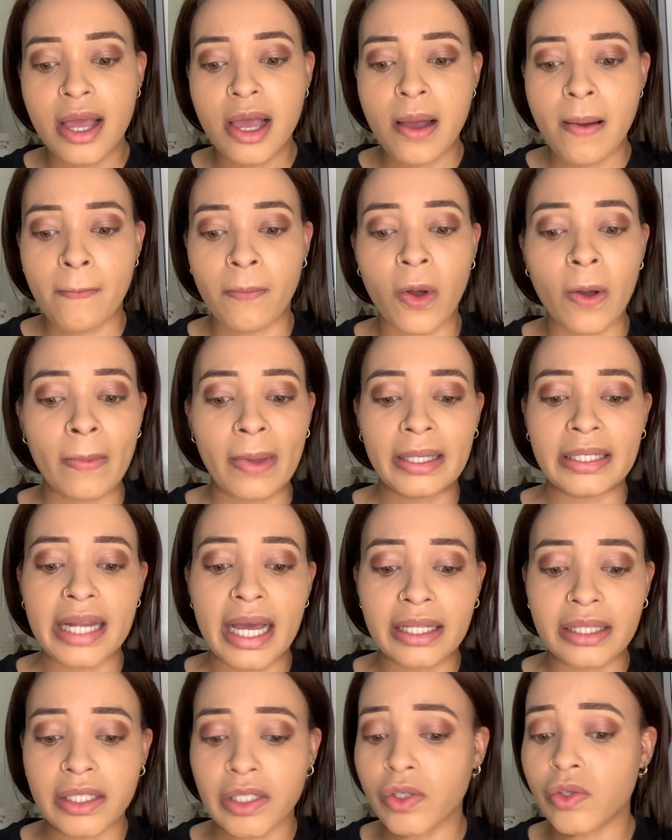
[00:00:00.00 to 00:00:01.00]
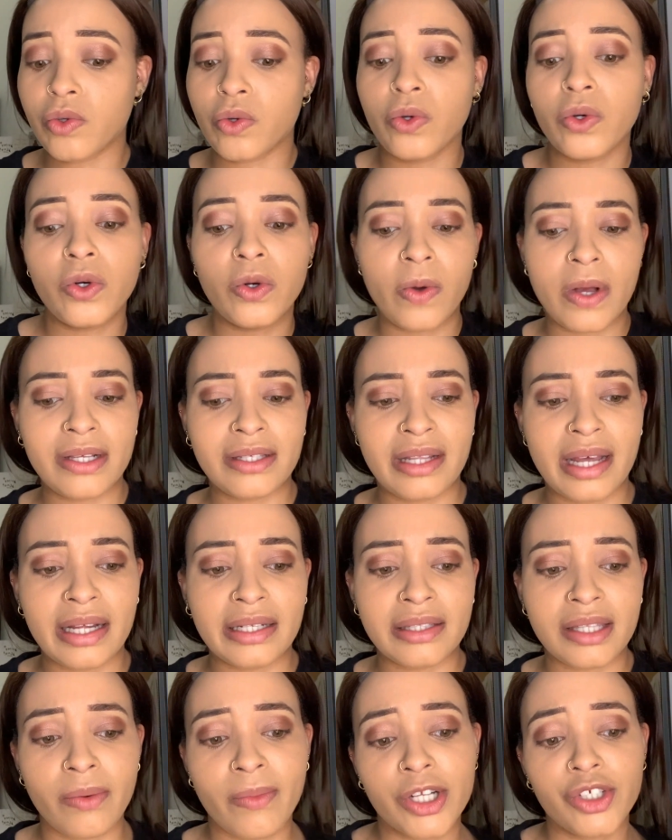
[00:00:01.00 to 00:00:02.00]
mom and the school, was
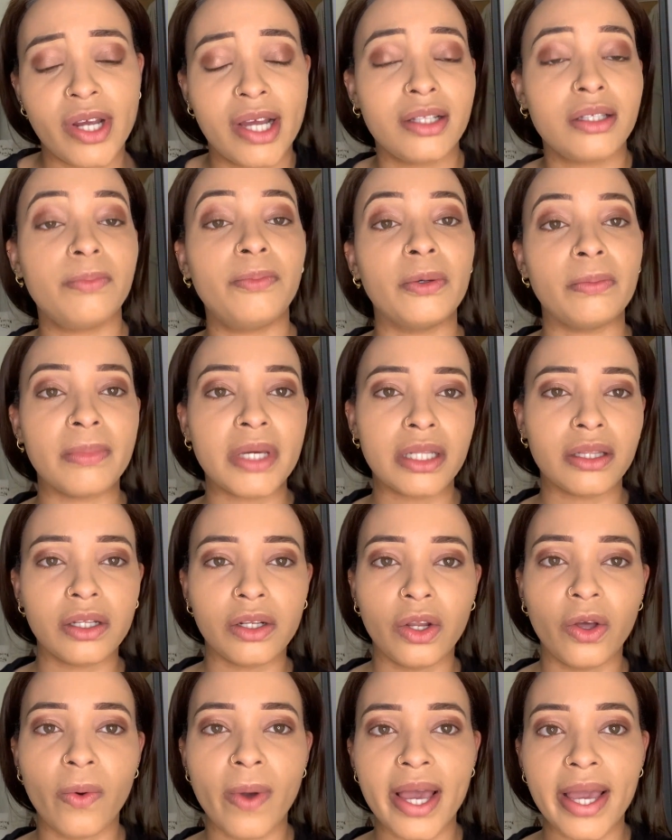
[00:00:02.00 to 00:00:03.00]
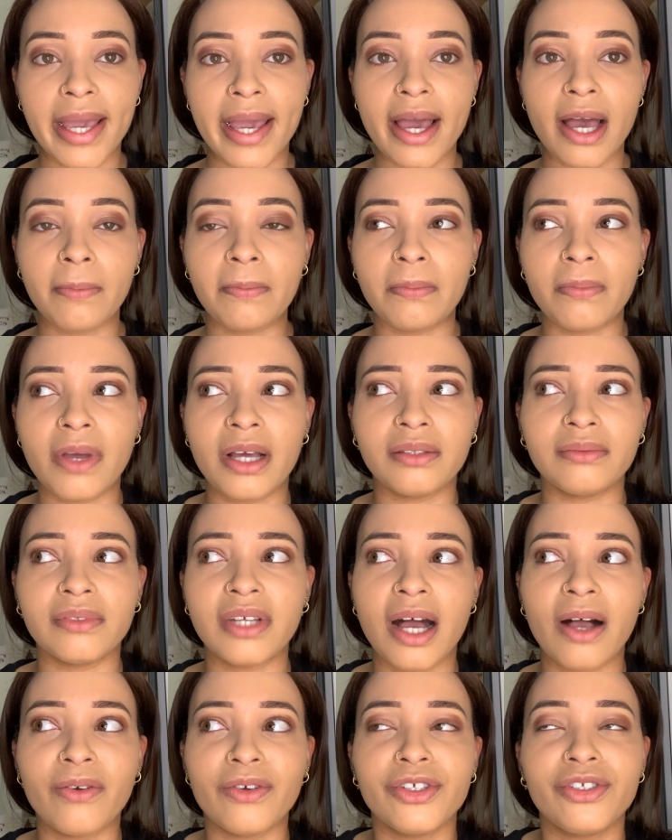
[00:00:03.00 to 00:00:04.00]
that they were trying to put me in the lower EM, and
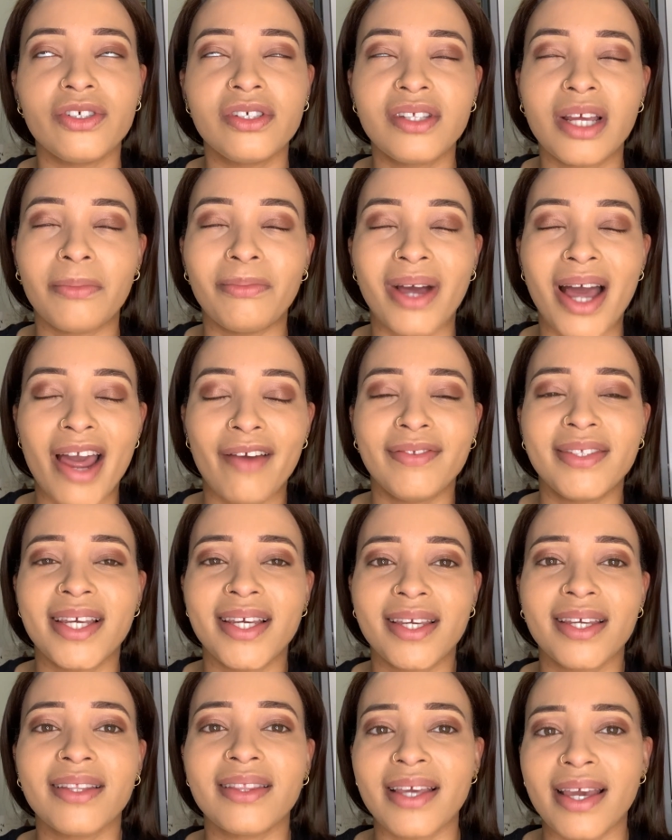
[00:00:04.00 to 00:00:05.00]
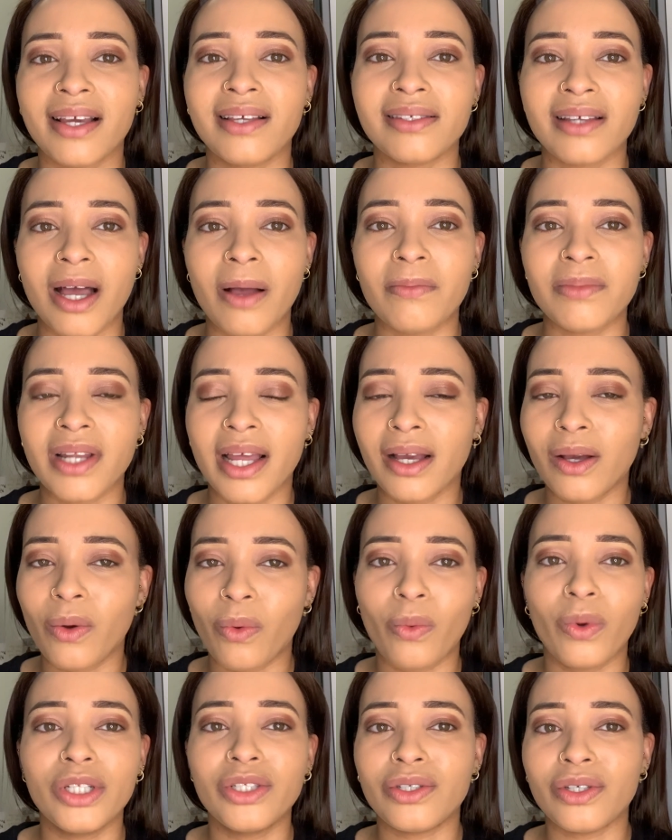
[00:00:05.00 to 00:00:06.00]
I was just like, but I've taken the exams. Like,
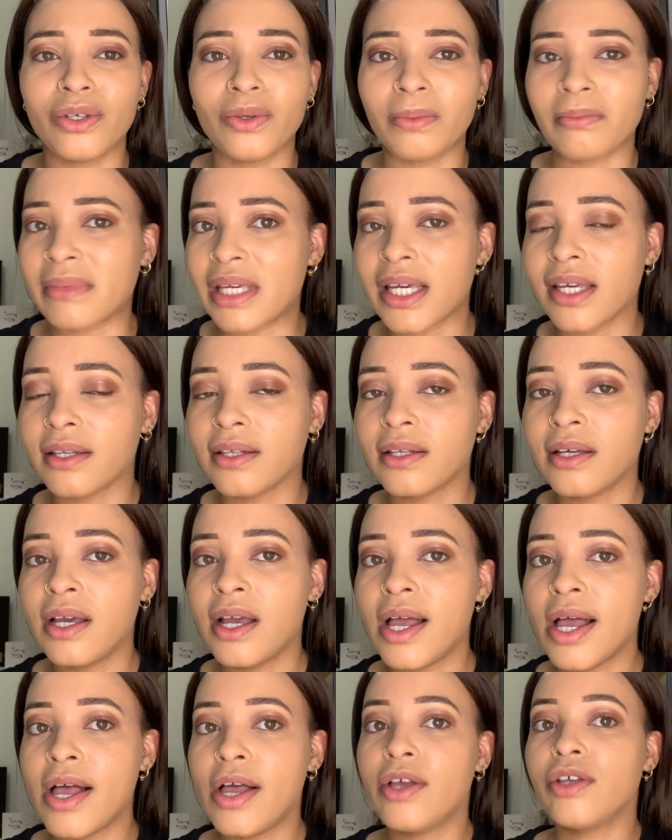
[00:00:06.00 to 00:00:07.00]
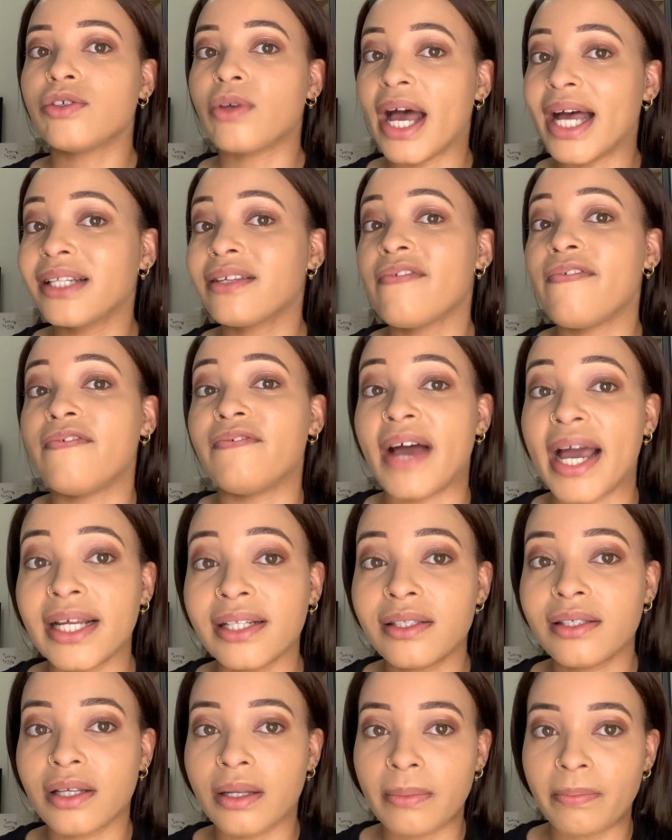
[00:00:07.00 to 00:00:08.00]
what do you mean? So I had to
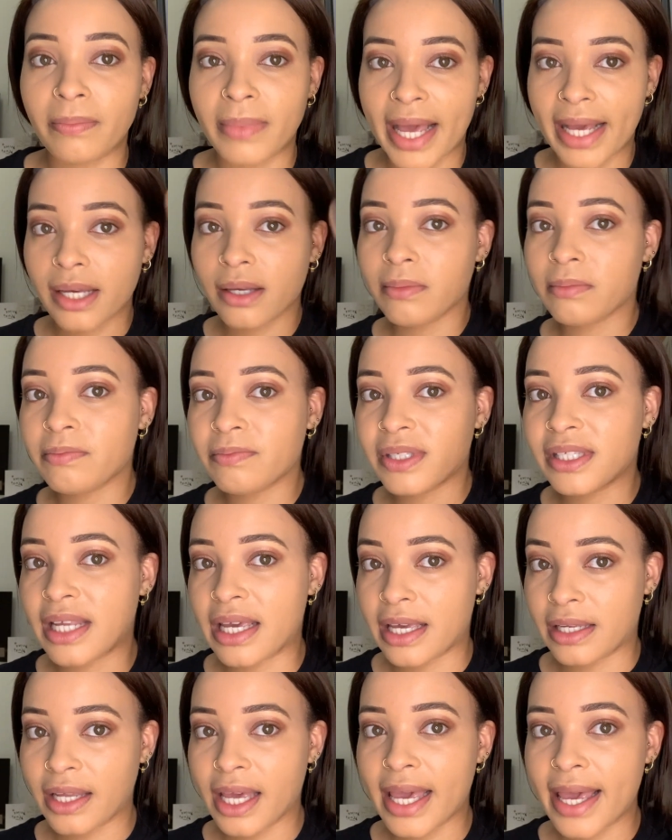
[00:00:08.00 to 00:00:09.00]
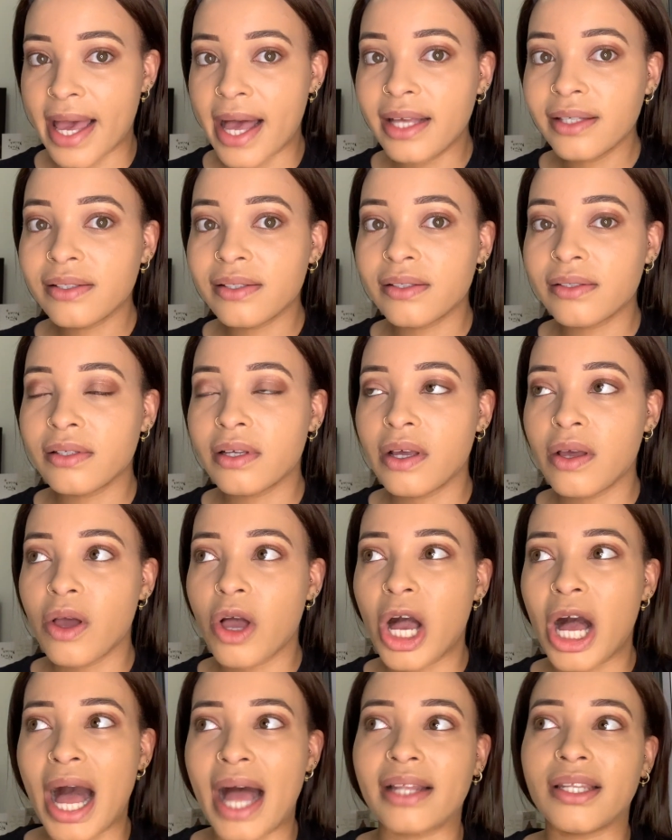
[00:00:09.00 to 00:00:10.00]
fight to like stay in AS.
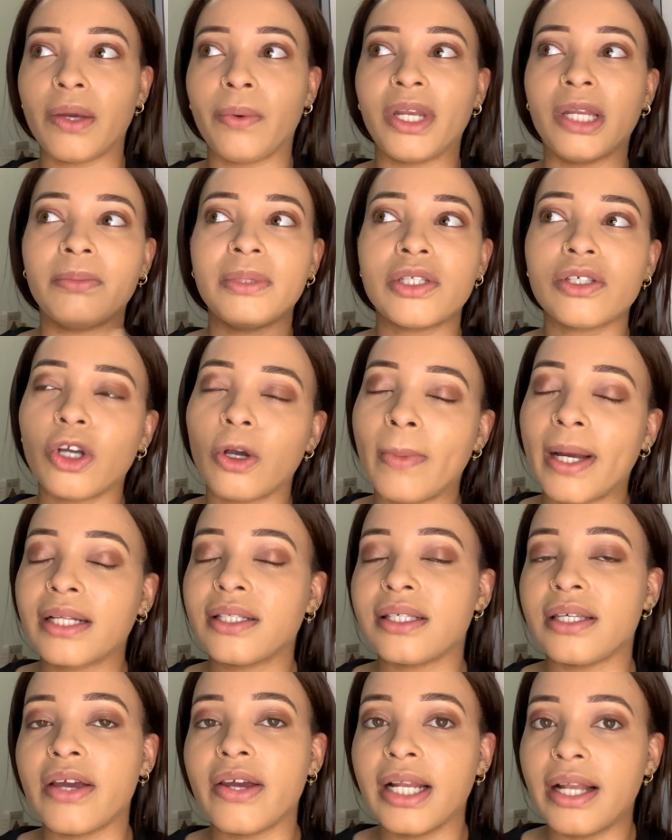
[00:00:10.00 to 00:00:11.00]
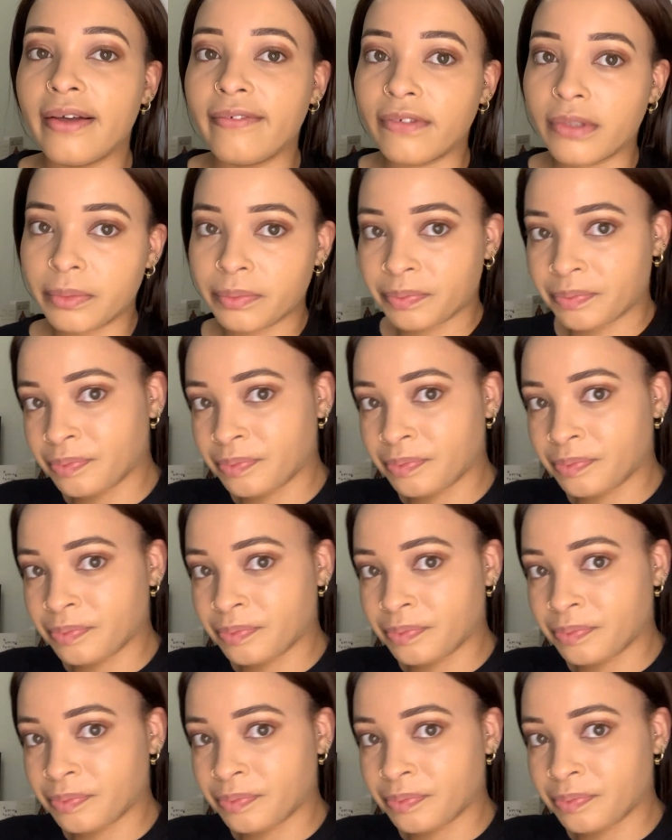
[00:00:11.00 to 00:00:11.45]
and they wanted me to go back to year 11.